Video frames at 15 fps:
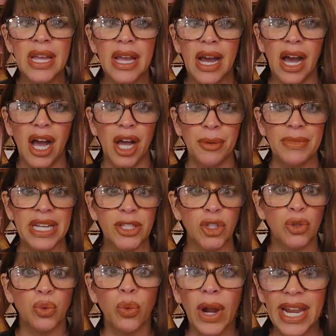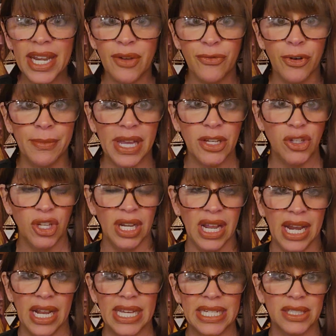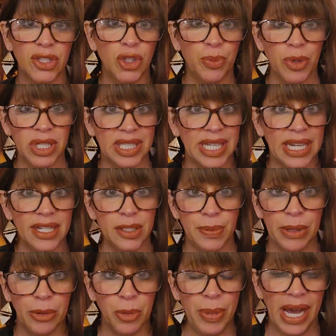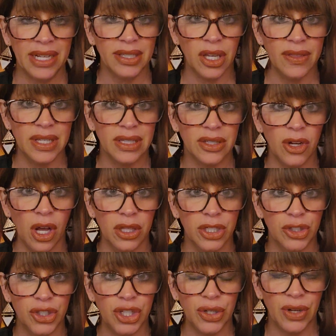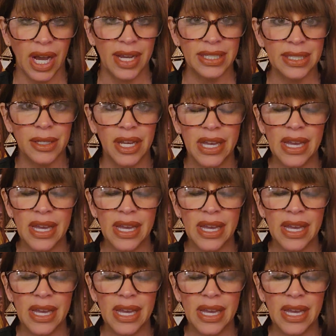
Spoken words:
it's great information, and I get super excited to be able to pass on this knowledge to you guys.